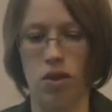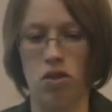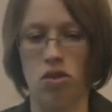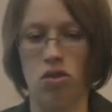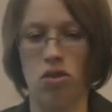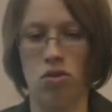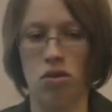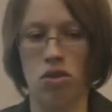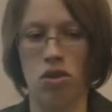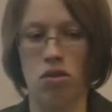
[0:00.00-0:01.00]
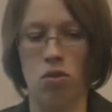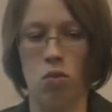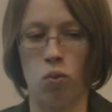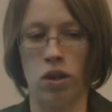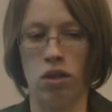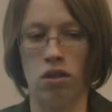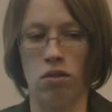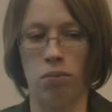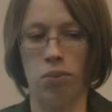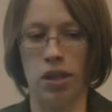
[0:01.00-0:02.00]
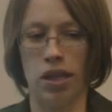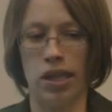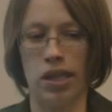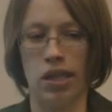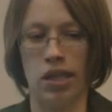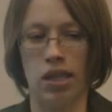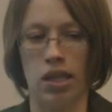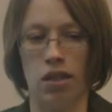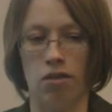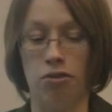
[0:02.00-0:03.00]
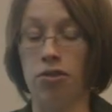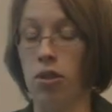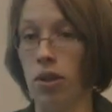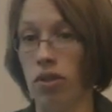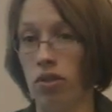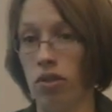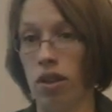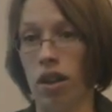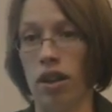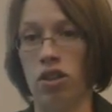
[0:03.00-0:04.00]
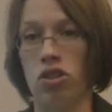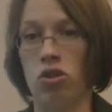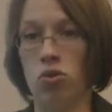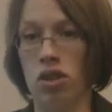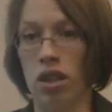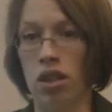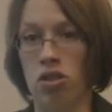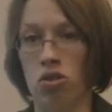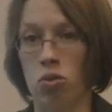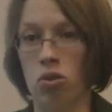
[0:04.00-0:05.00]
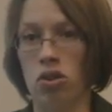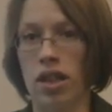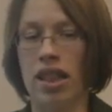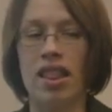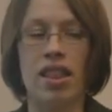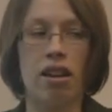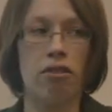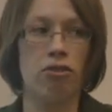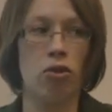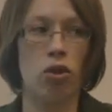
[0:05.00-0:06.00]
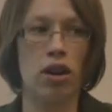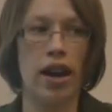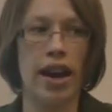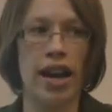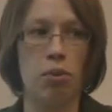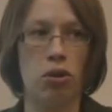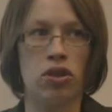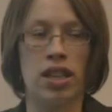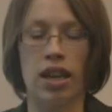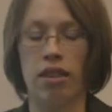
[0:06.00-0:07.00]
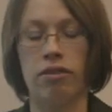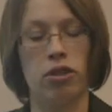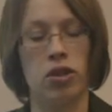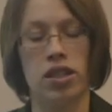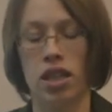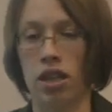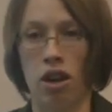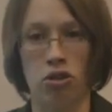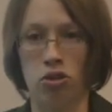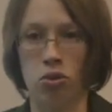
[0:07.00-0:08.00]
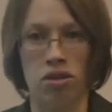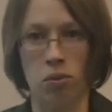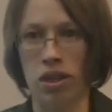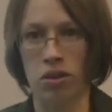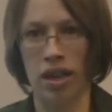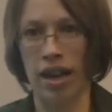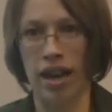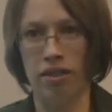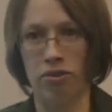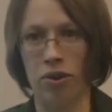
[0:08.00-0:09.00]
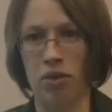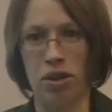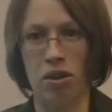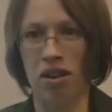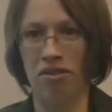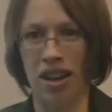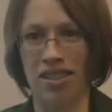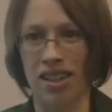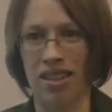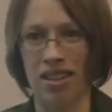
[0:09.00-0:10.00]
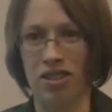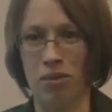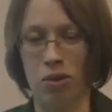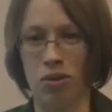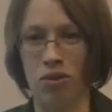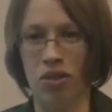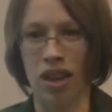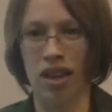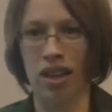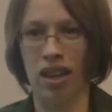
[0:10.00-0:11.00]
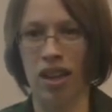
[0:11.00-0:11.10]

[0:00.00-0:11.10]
students will be fluent in using these tools and therefore able to gain fluency in other tools that we don't yet have, right? We know how fast technology moves. Like,